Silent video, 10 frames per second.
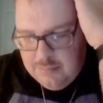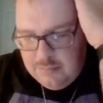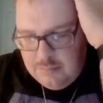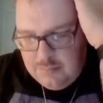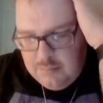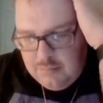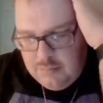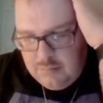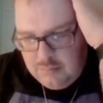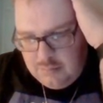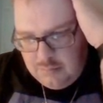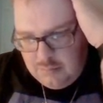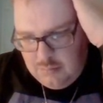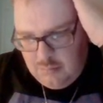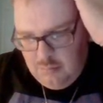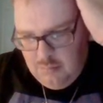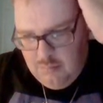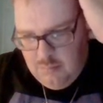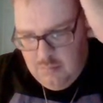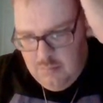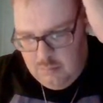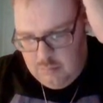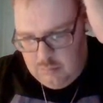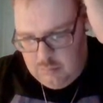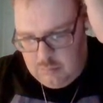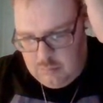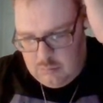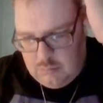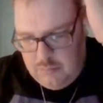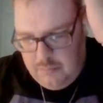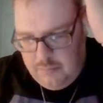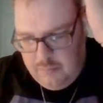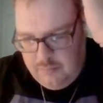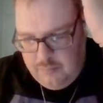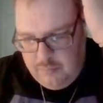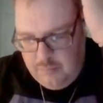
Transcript: Nobody speaks.